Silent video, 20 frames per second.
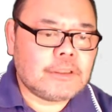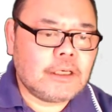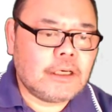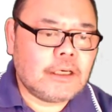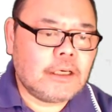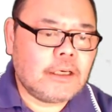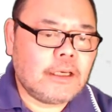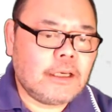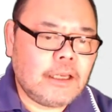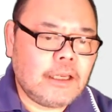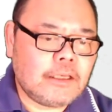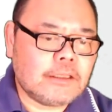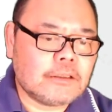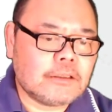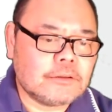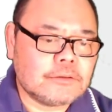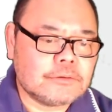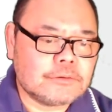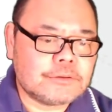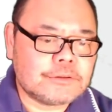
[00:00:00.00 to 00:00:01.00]
uh, egg
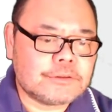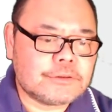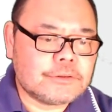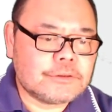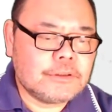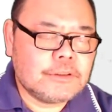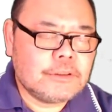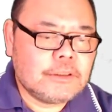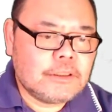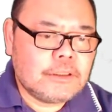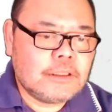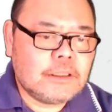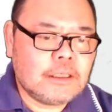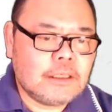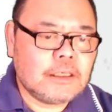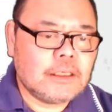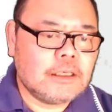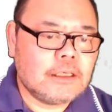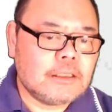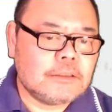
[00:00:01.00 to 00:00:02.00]
holder
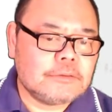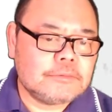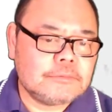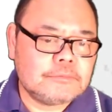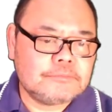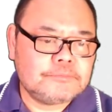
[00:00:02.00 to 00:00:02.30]
uh,